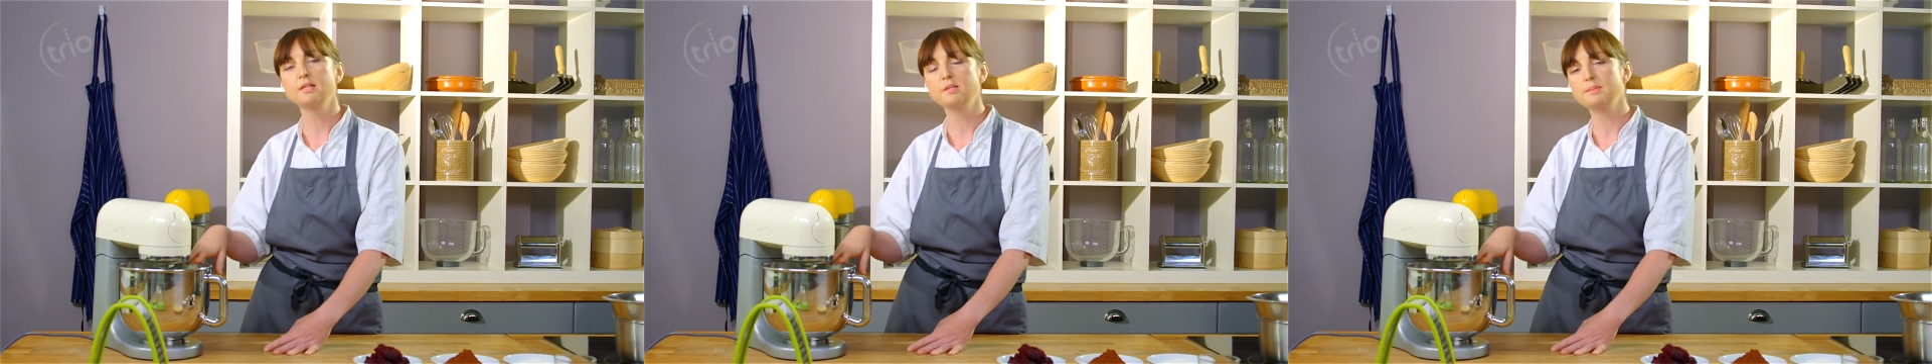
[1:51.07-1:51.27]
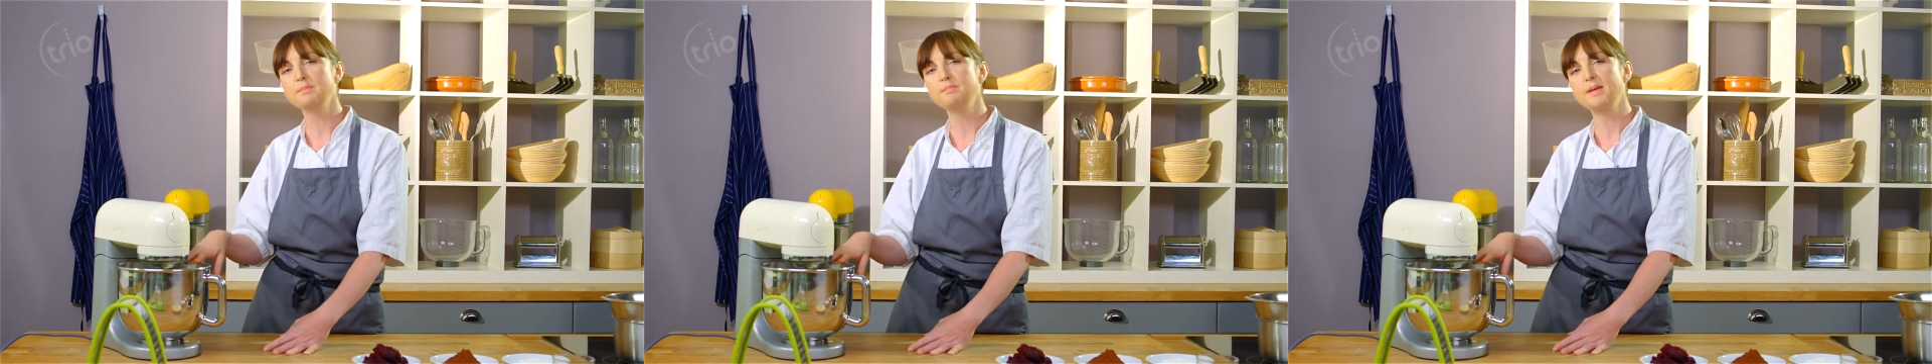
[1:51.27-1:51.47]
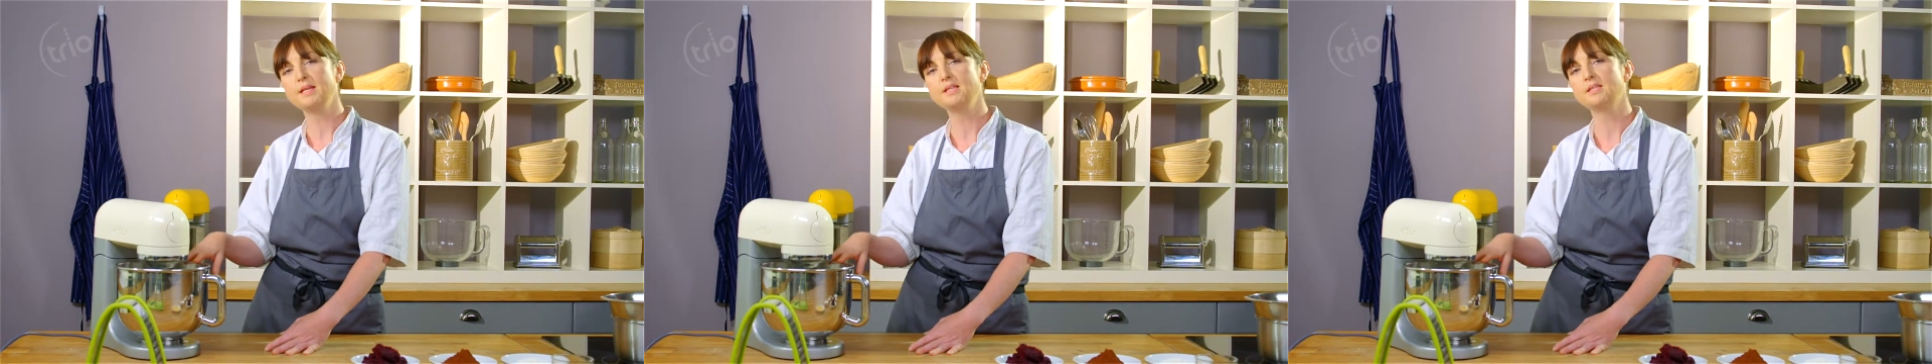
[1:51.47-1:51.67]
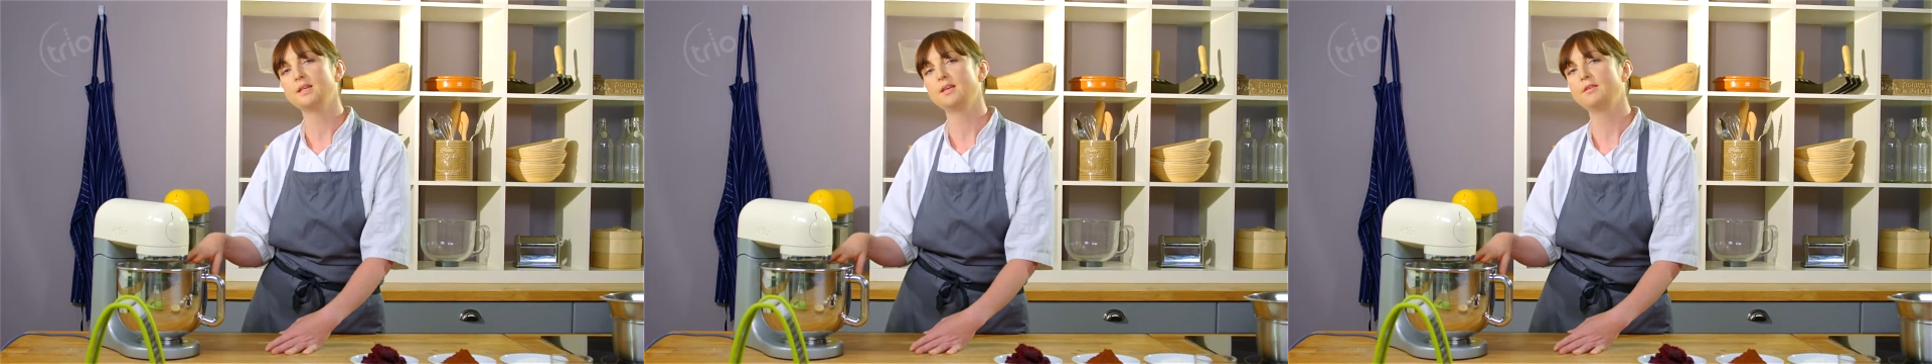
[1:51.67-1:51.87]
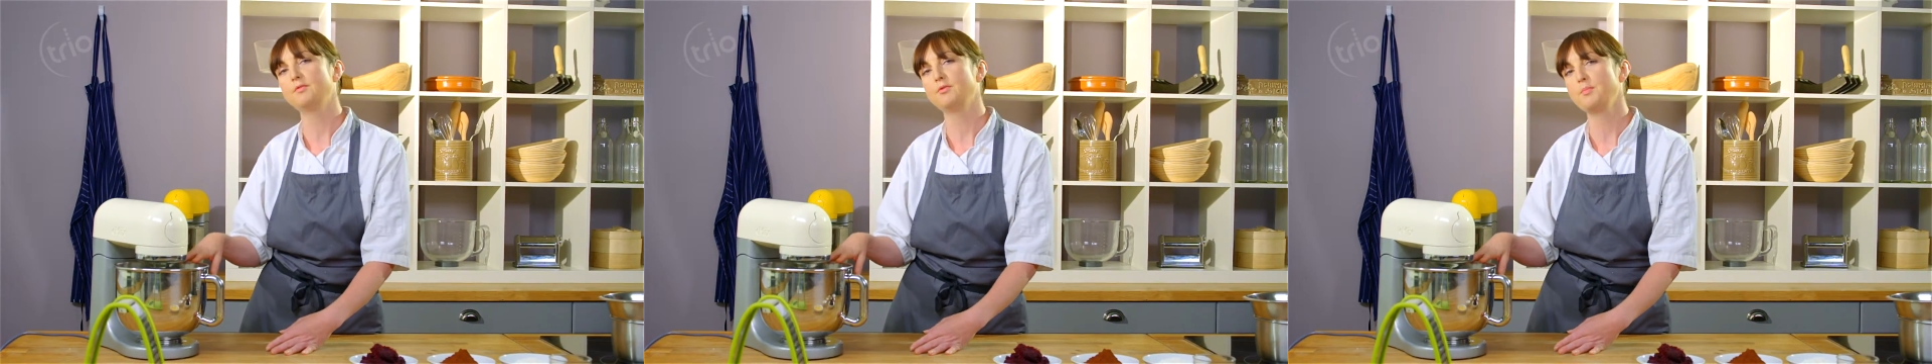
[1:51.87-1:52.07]
It's been
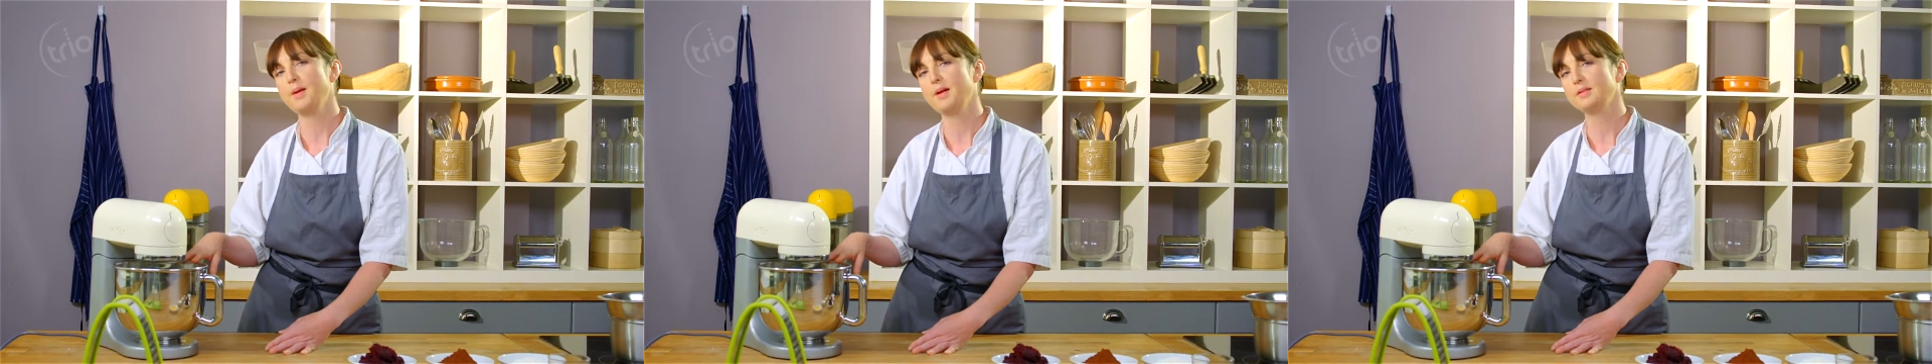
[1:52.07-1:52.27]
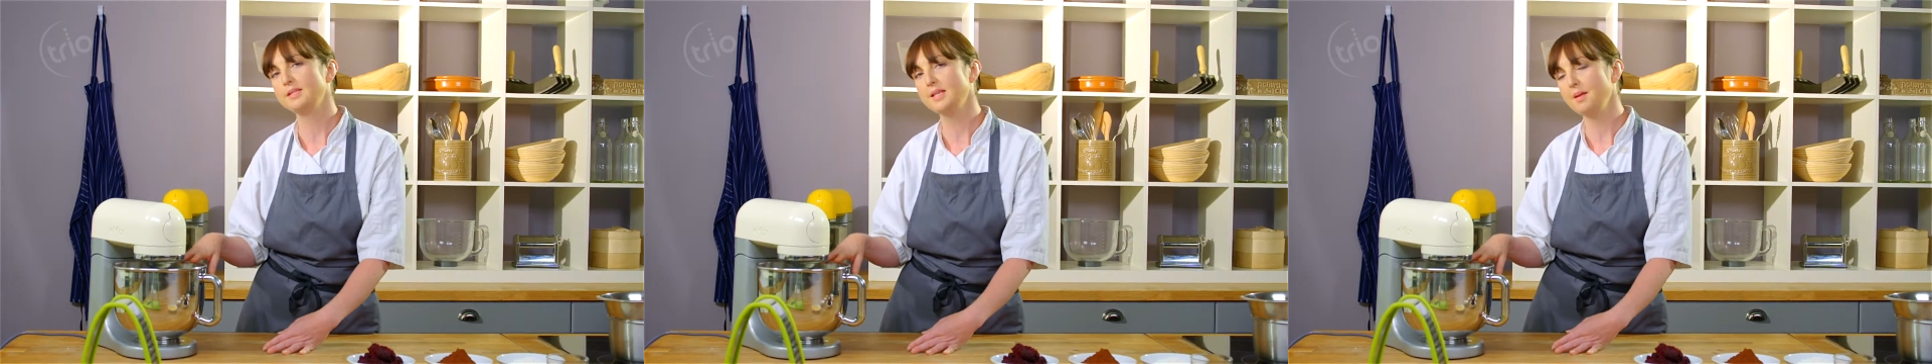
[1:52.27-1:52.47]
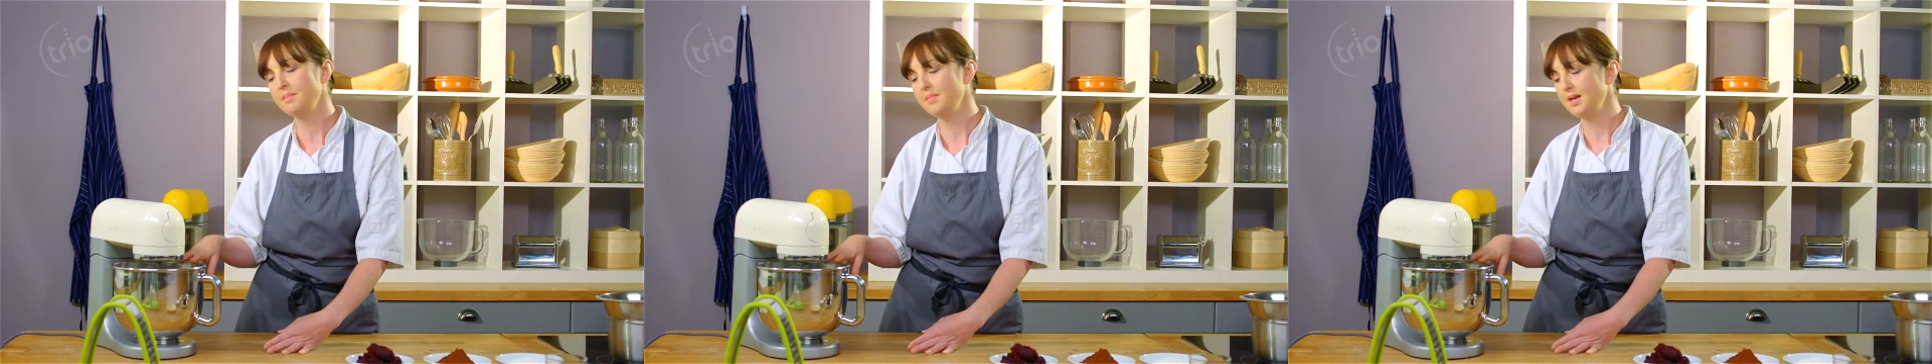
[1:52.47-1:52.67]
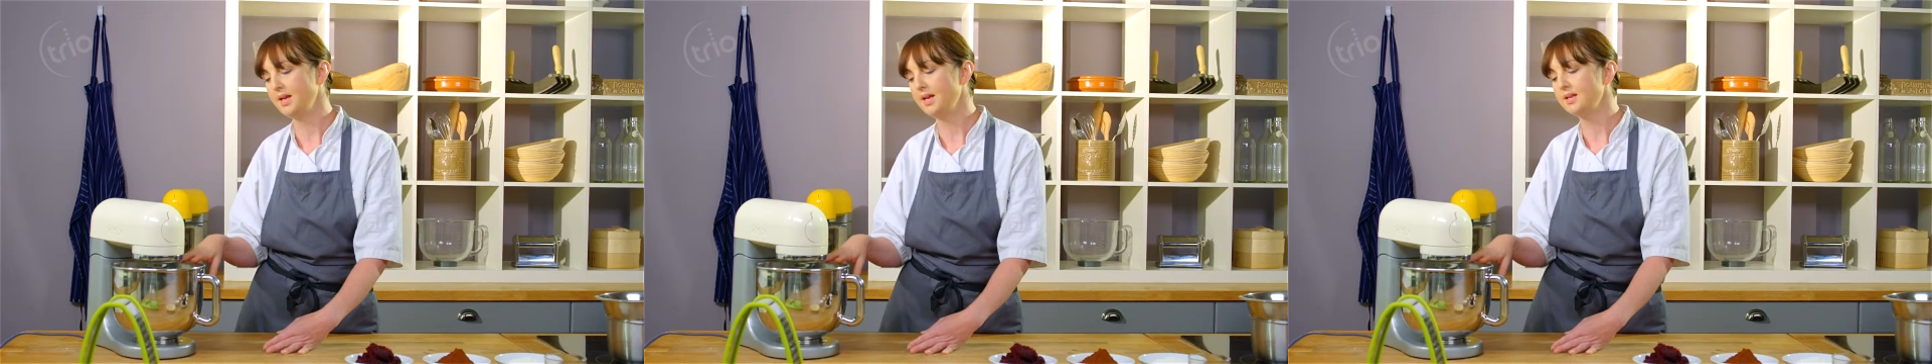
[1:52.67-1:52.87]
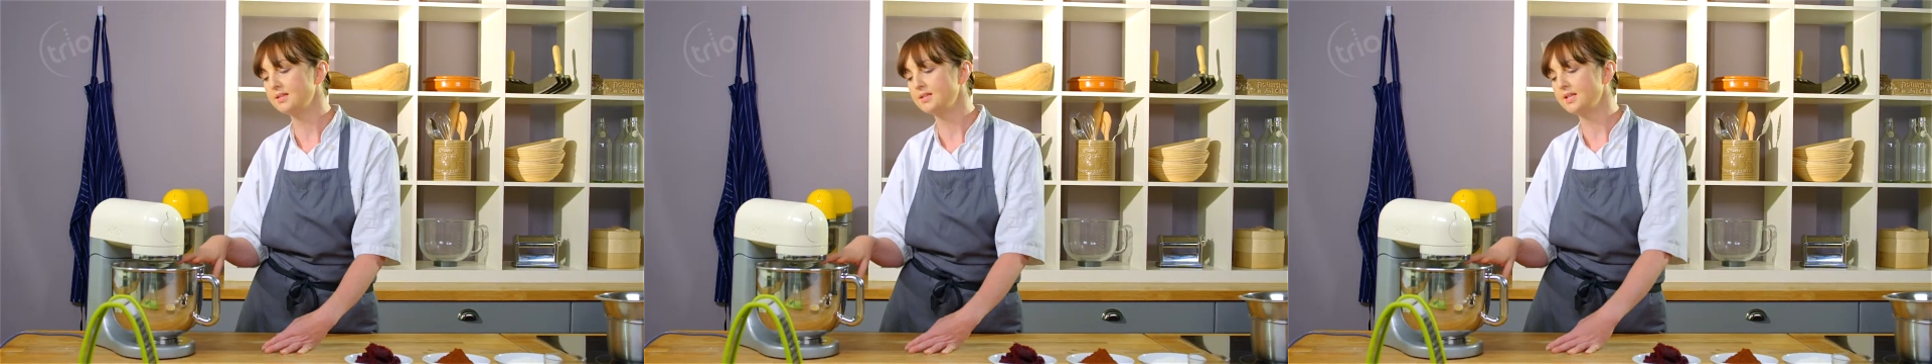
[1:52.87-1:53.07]
beating for about 10
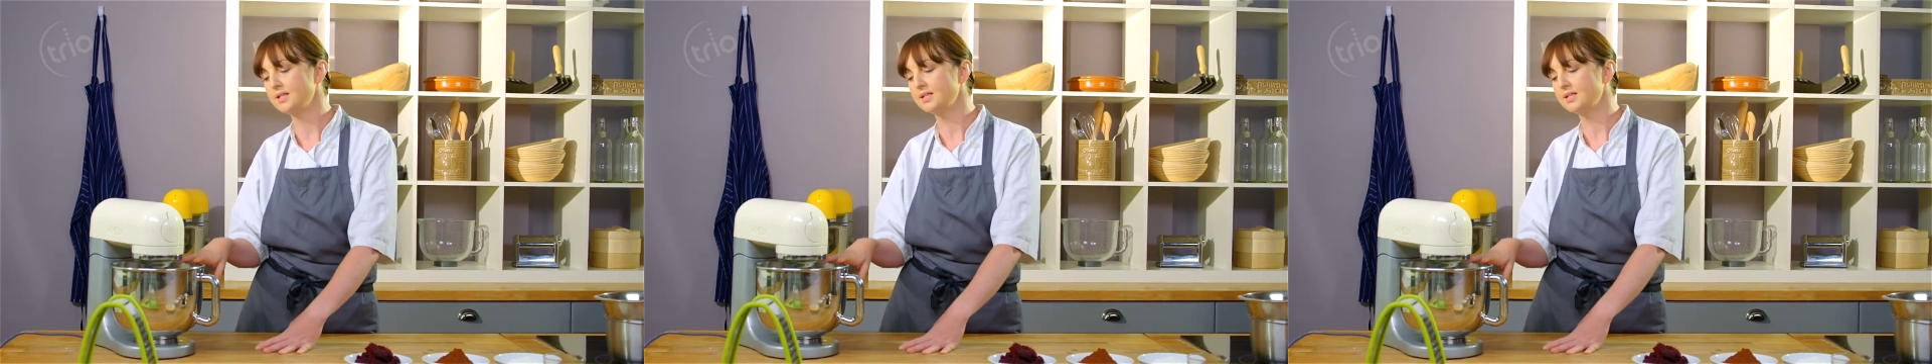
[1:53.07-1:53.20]
minutes.